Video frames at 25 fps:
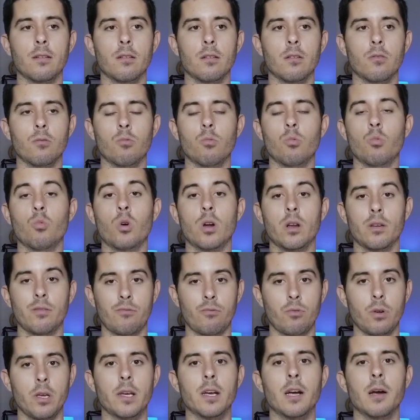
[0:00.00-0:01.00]
what if
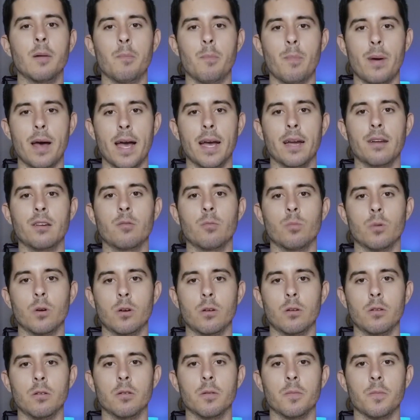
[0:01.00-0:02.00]
we come back
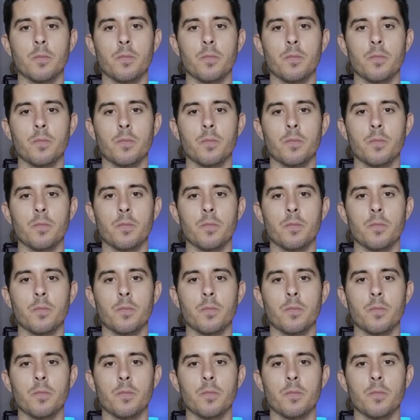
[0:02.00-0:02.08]
tomorrow?